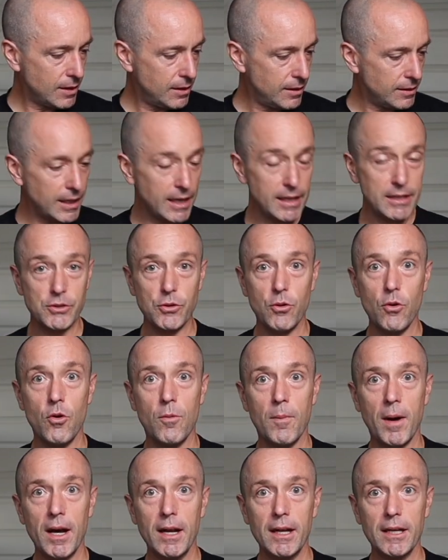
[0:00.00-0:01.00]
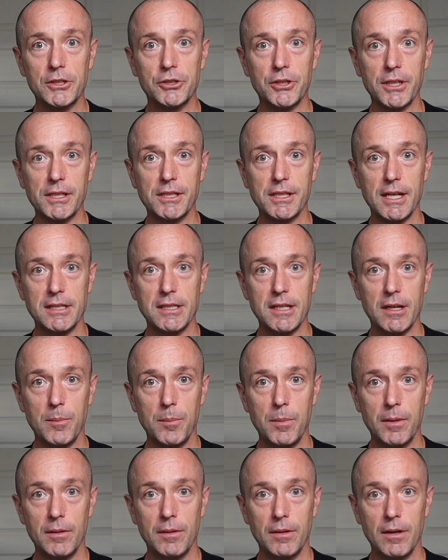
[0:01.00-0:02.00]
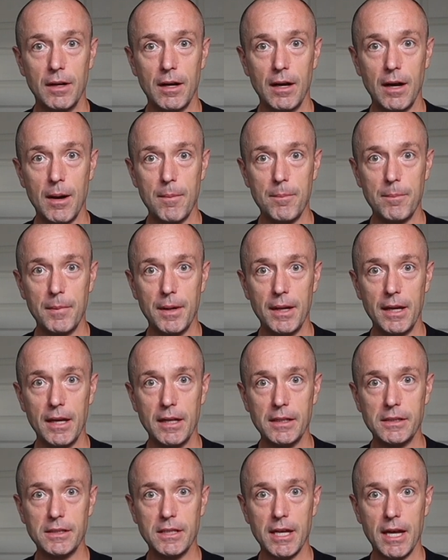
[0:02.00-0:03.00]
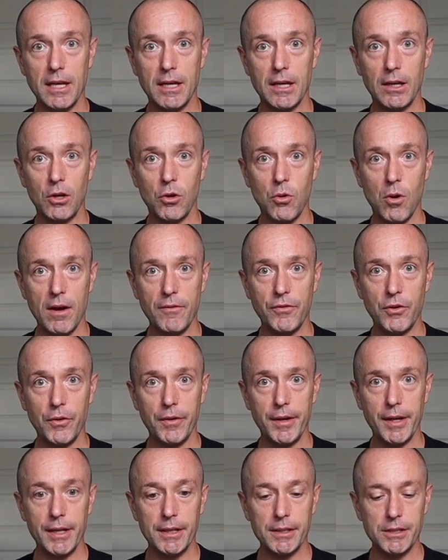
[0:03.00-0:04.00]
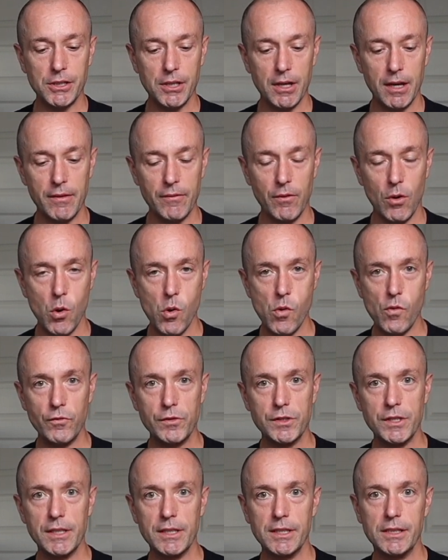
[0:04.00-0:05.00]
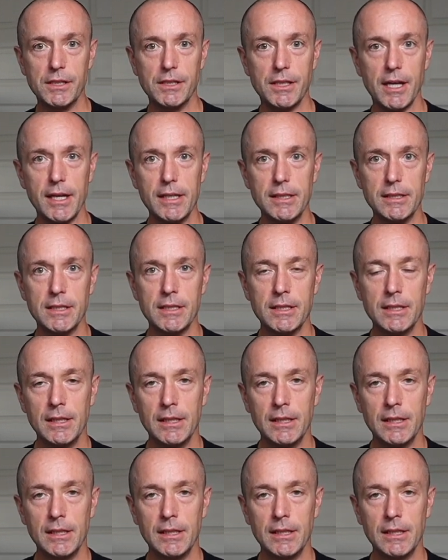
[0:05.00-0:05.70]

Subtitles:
That is all my electric setup. It's taken quite a few years to evolve to this state.